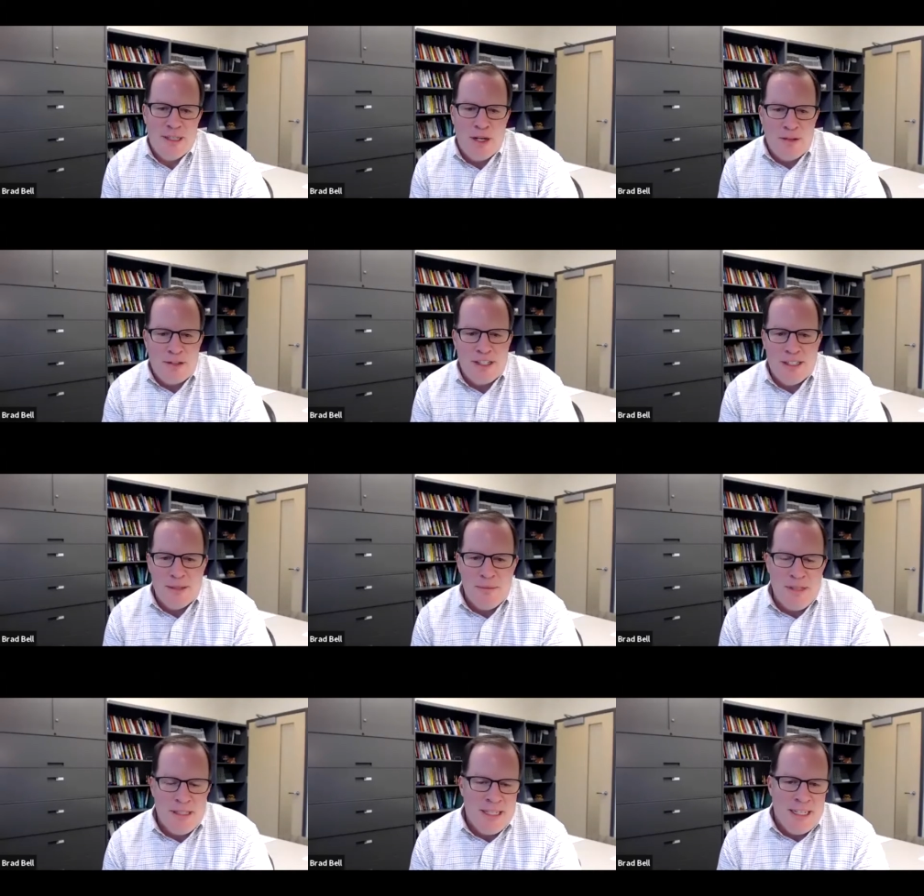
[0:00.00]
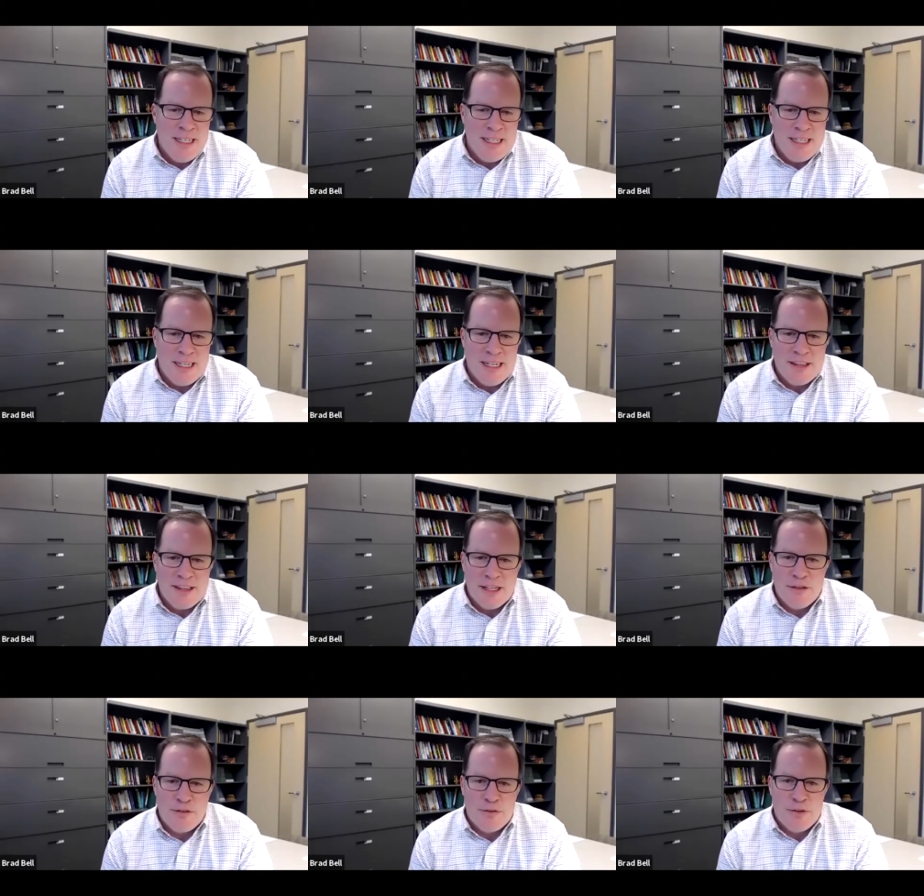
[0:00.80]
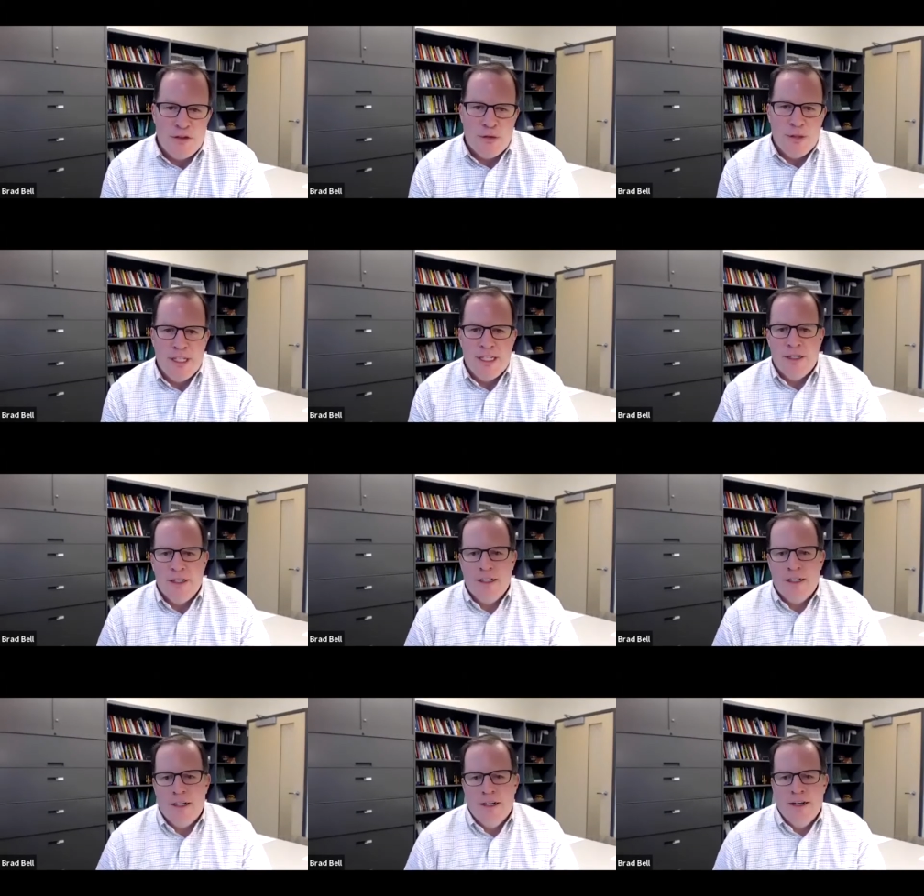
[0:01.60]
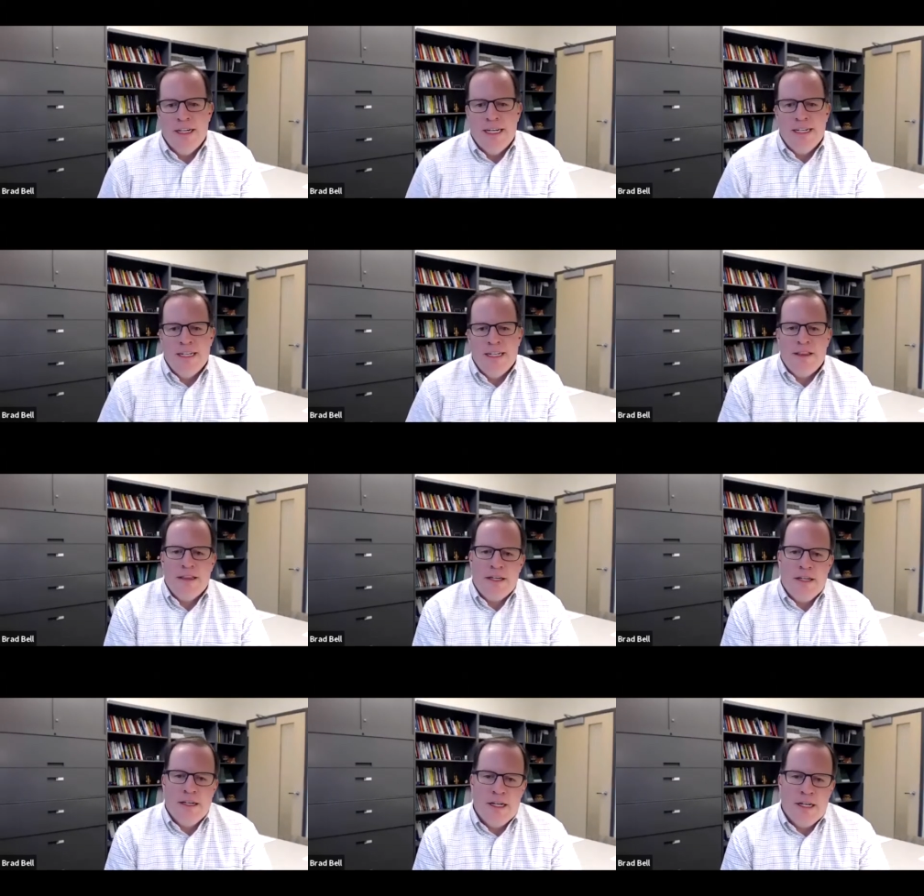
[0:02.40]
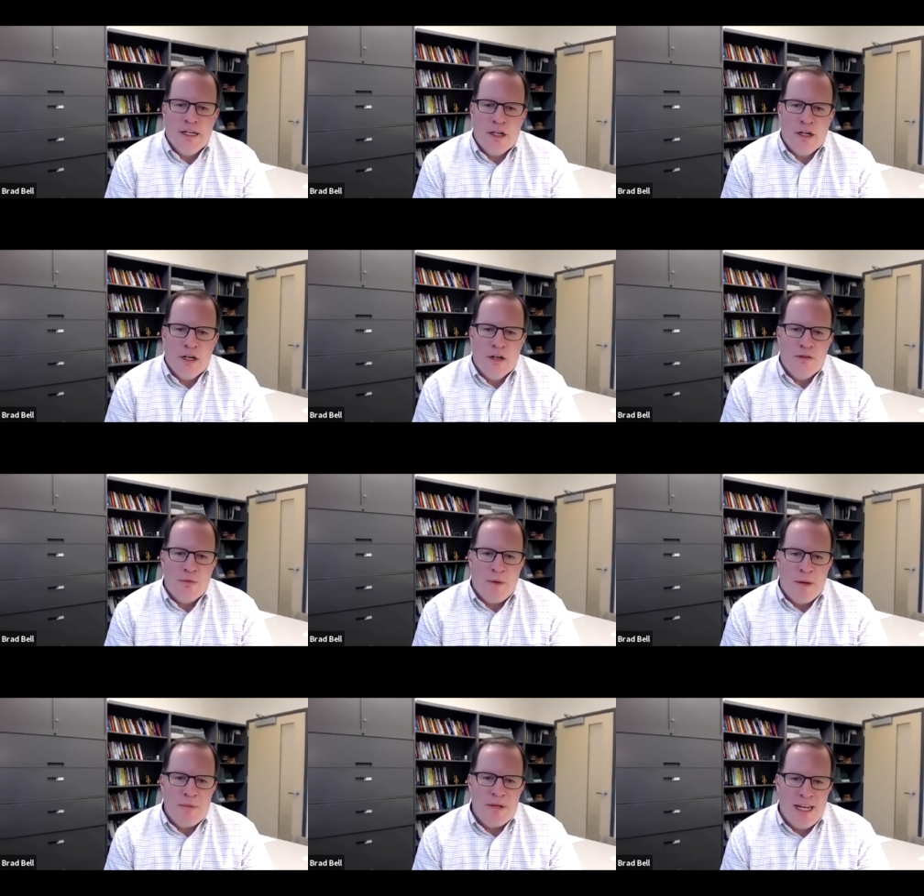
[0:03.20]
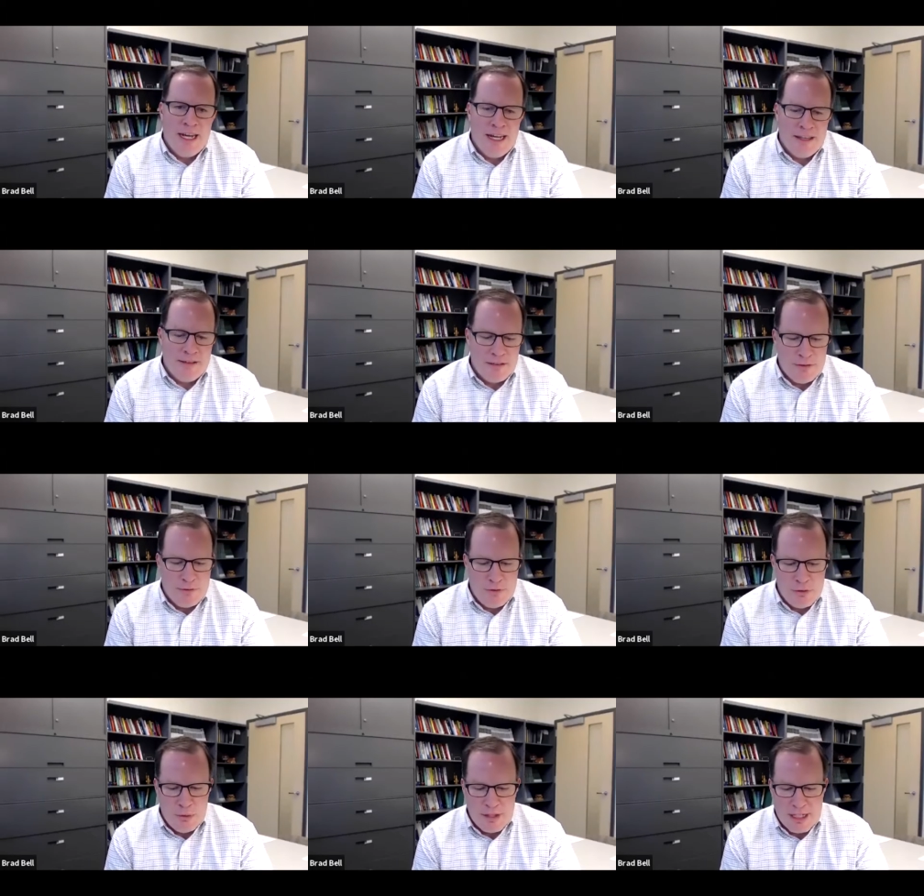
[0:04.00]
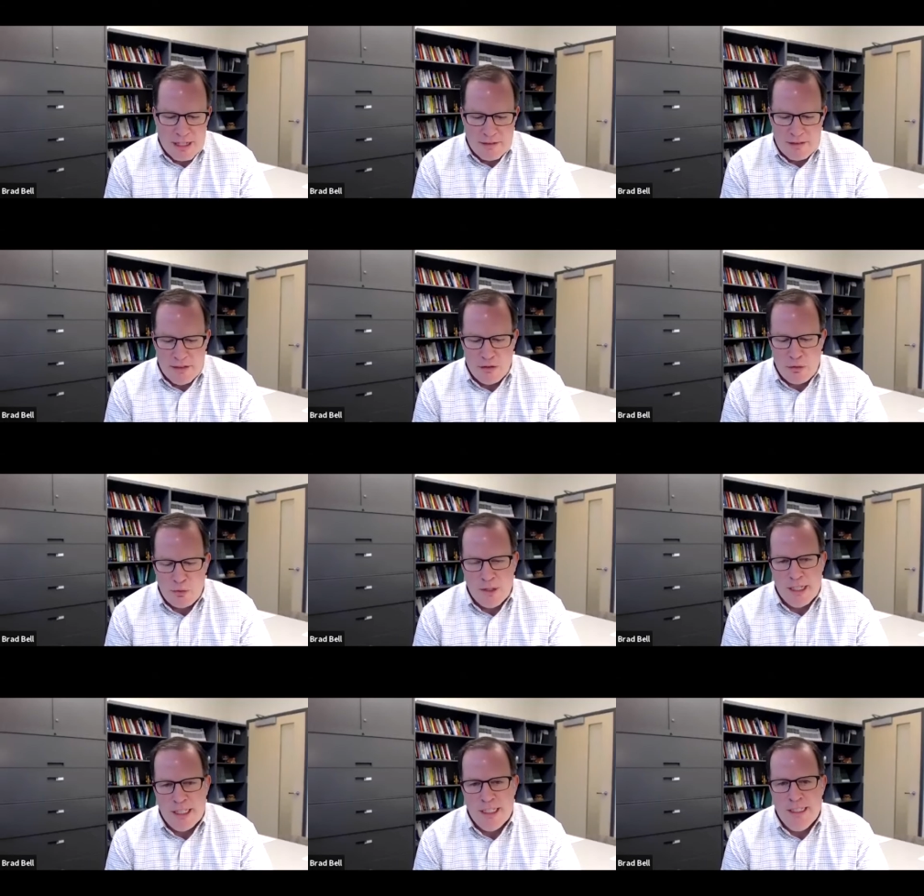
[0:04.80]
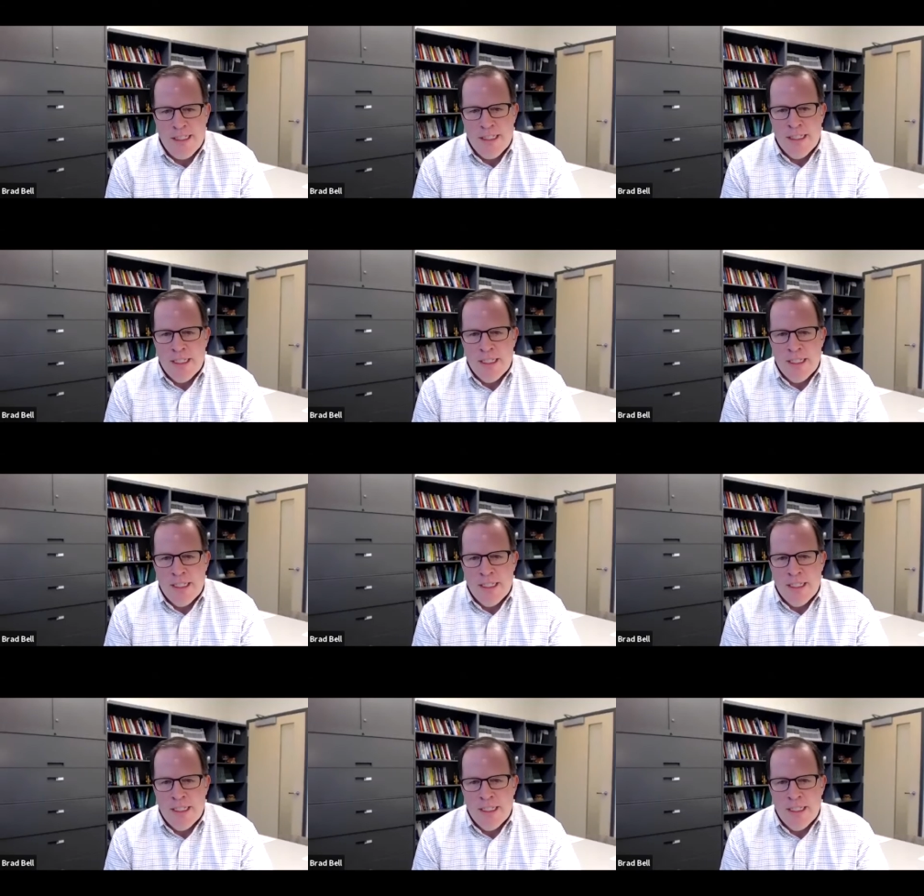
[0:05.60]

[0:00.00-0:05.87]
Welcome. Uh, thanks for joining our, our ninth uh, CAHRS webcast of 2020,